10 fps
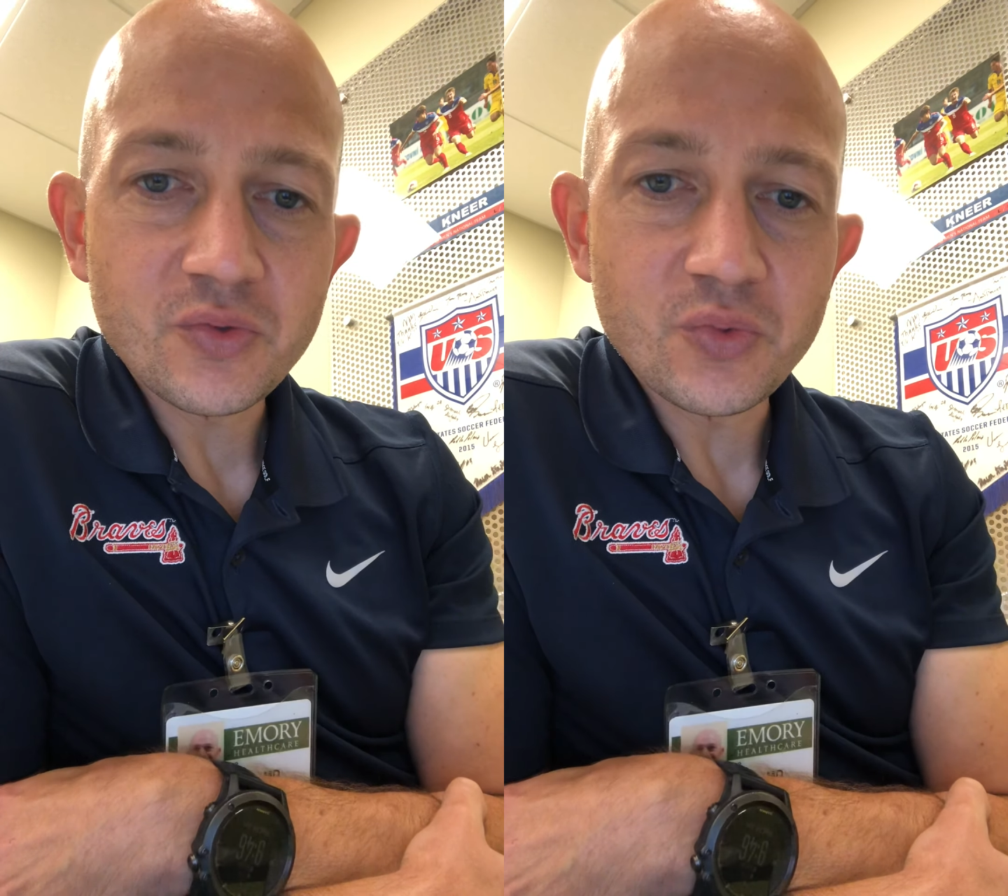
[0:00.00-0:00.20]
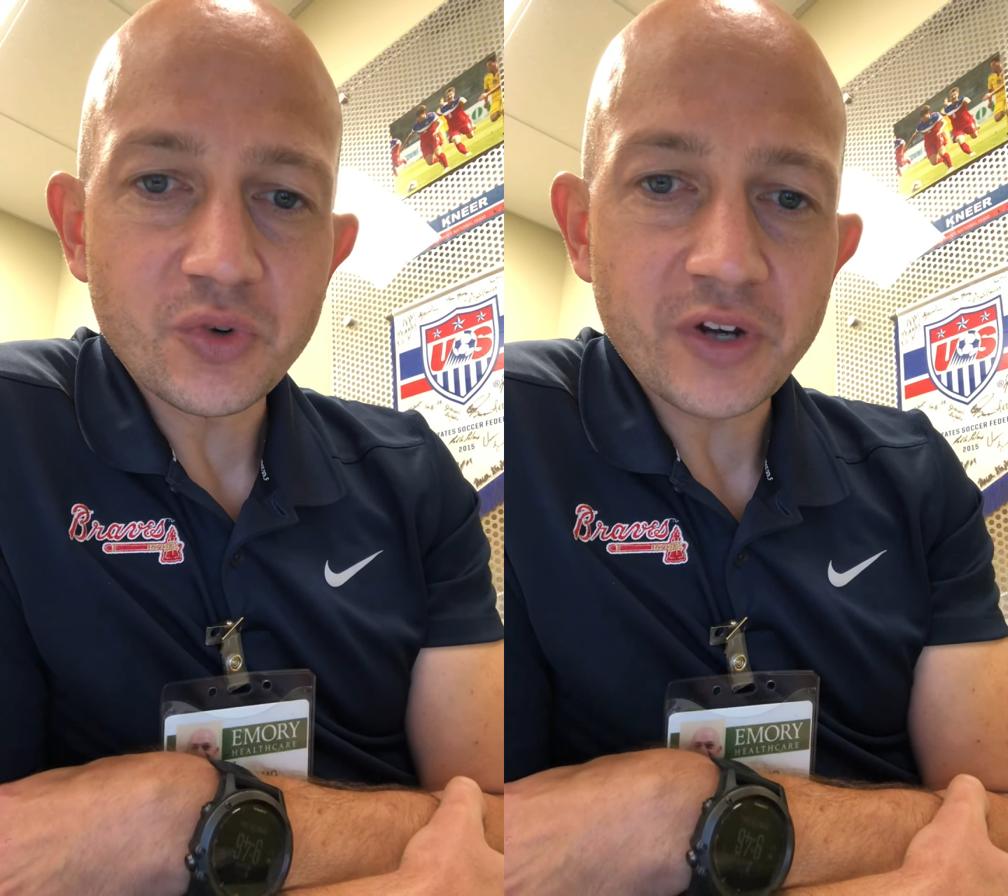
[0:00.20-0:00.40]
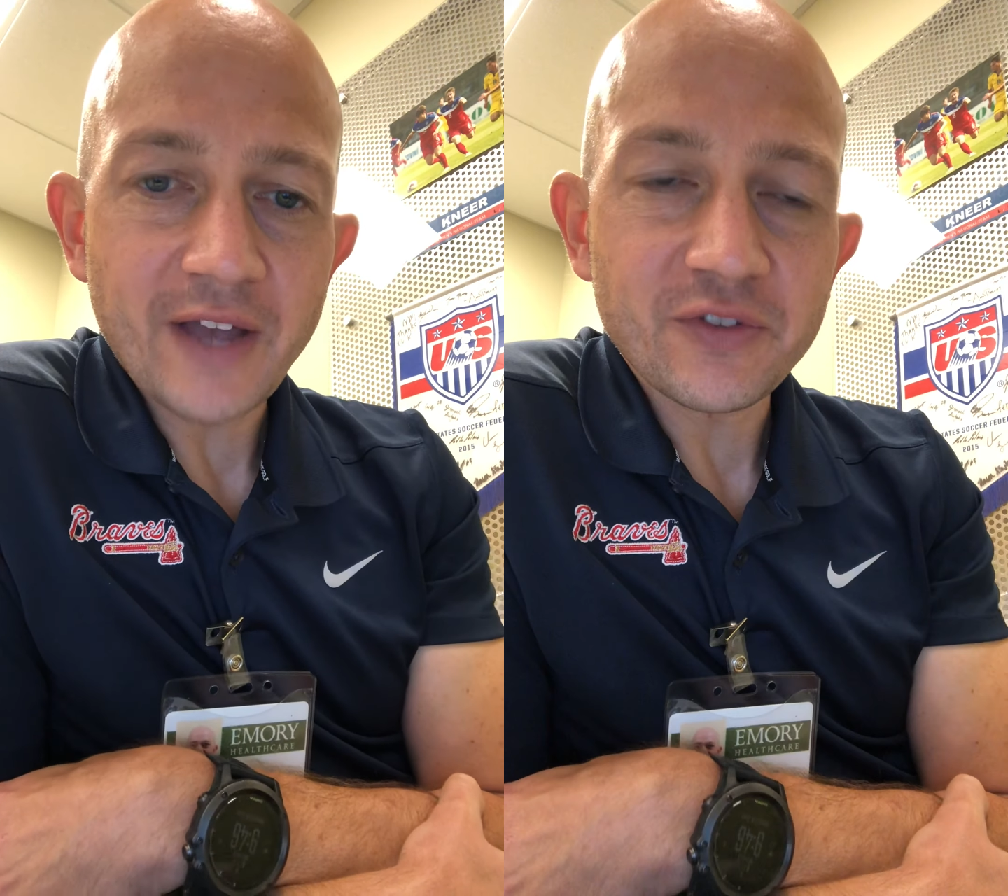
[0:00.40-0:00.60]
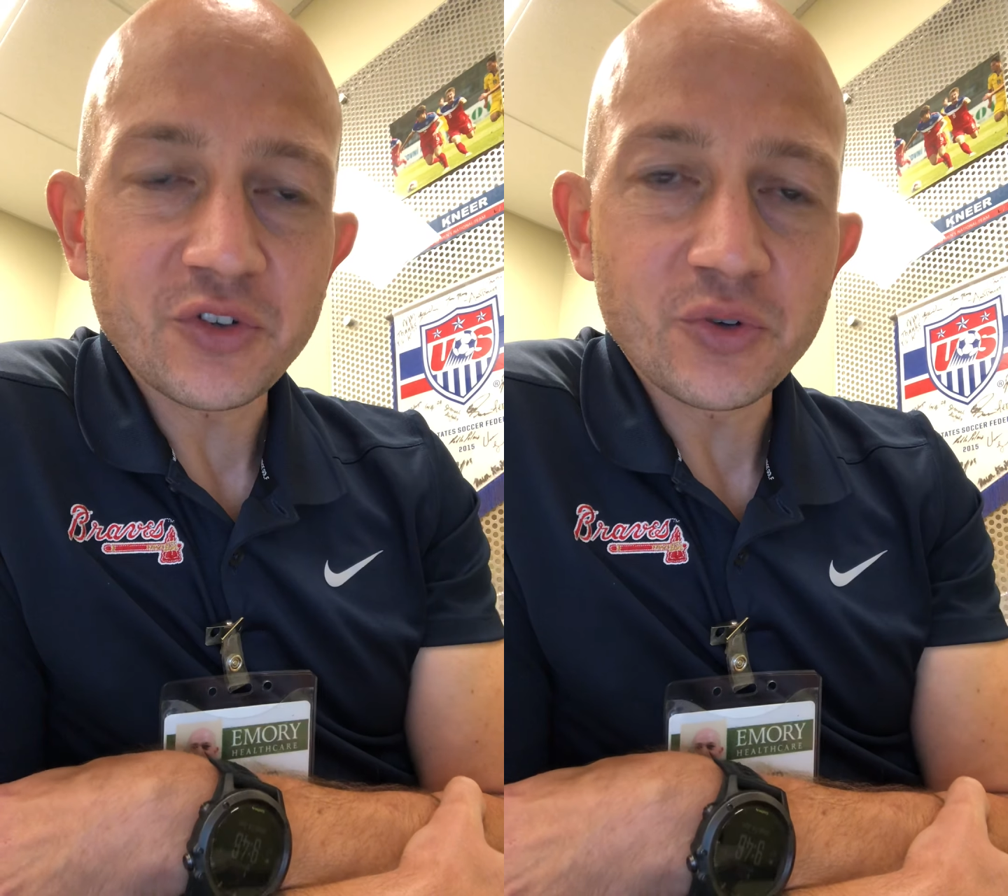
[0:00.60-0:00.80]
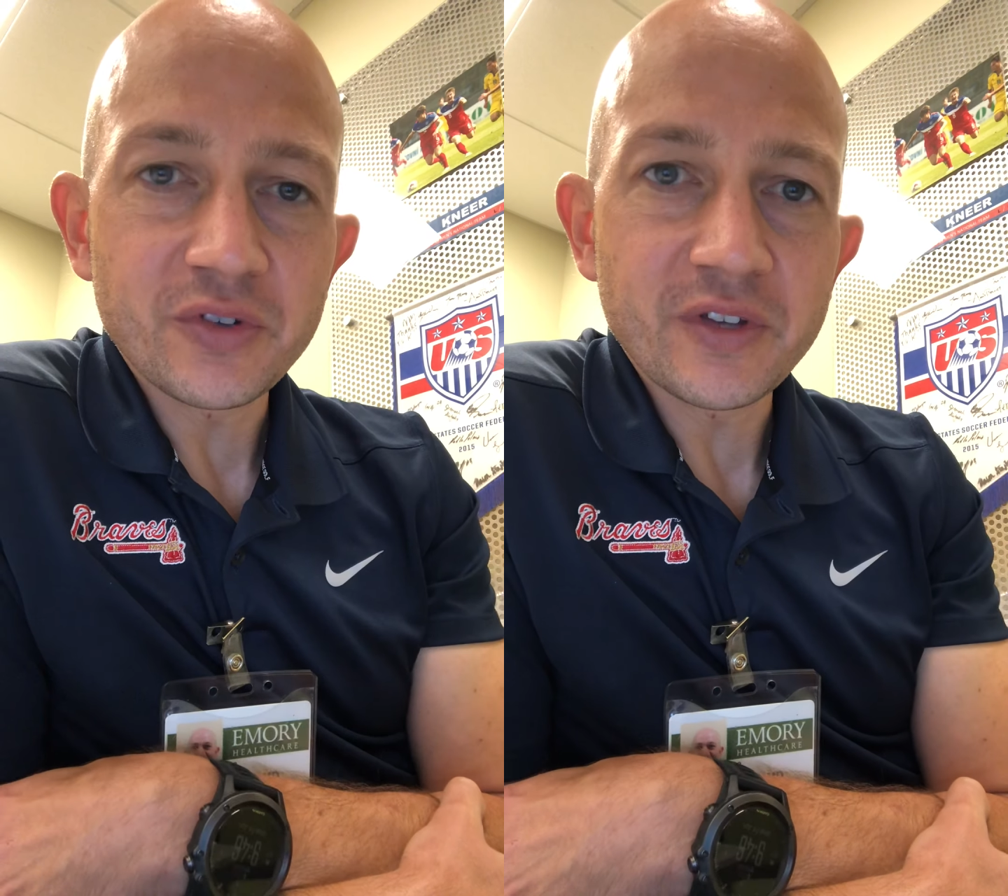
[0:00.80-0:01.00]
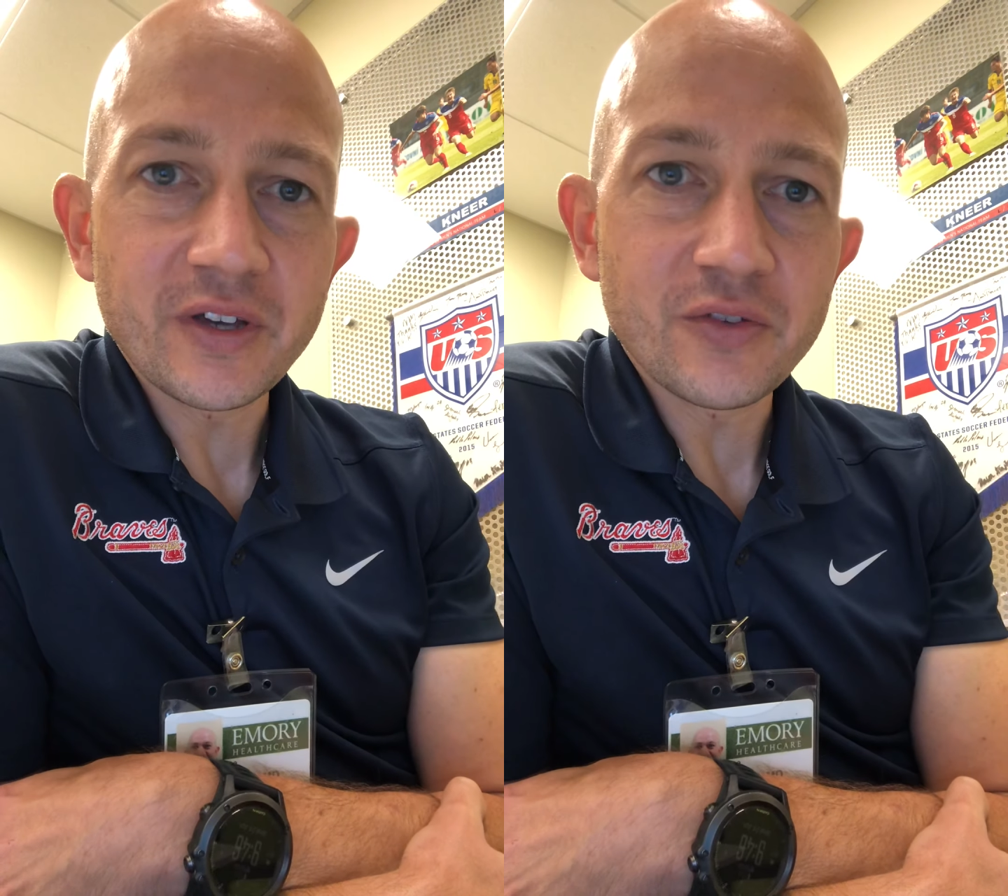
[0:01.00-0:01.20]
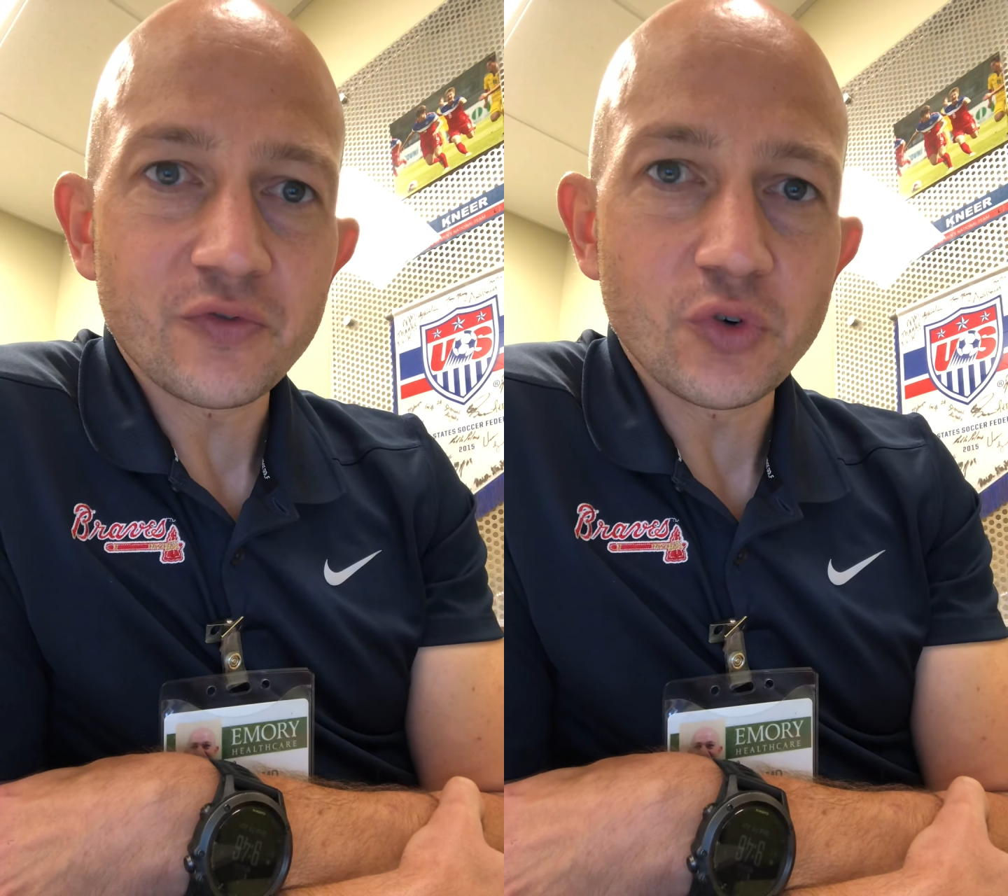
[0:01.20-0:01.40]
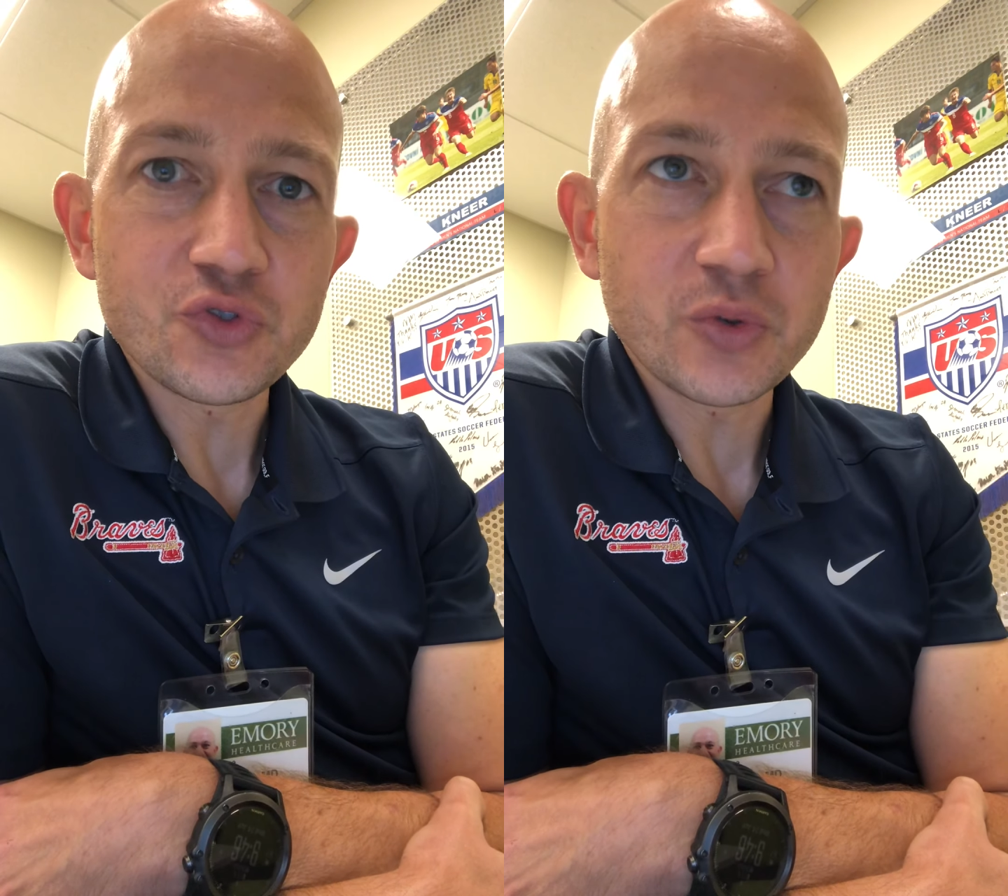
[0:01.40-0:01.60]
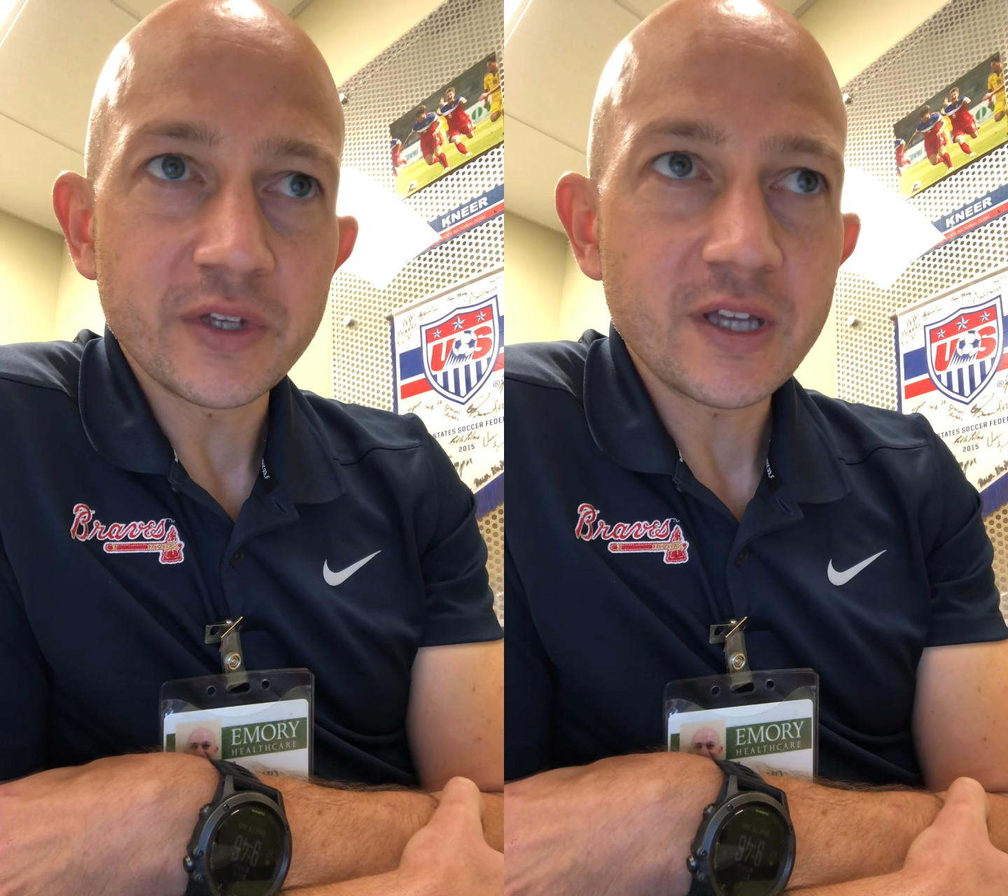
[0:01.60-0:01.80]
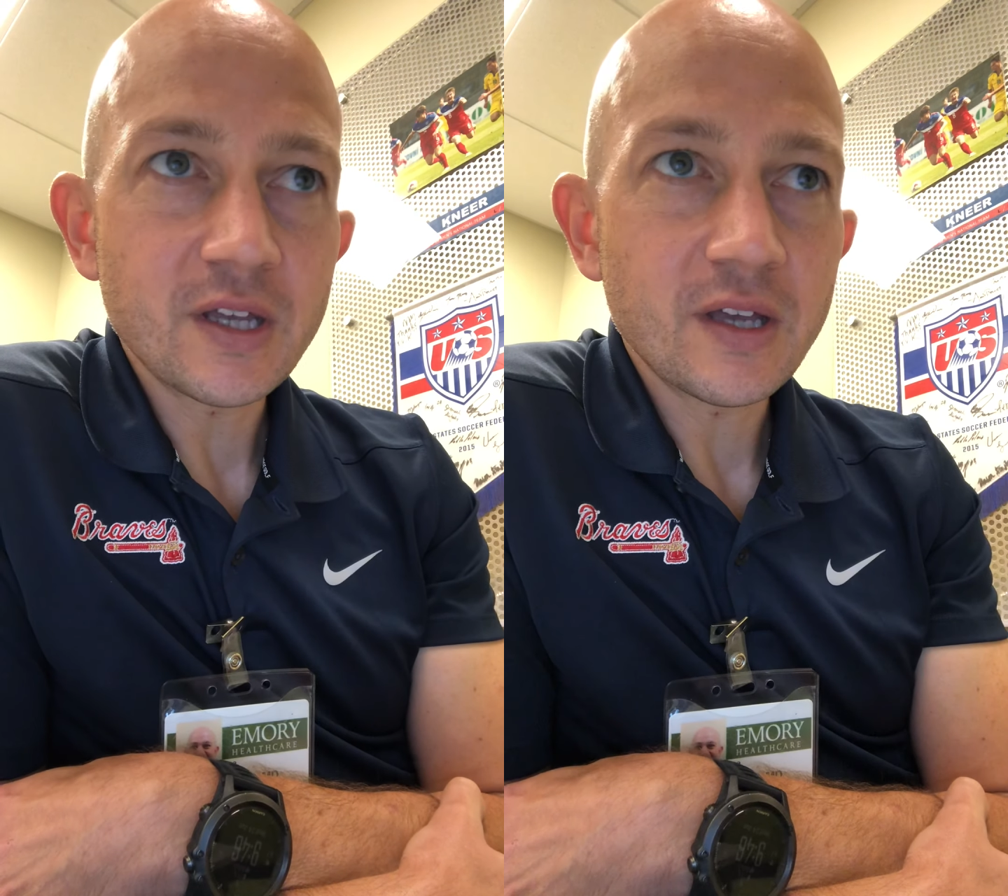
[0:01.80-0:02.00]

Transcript: we're going to have to do it virtually.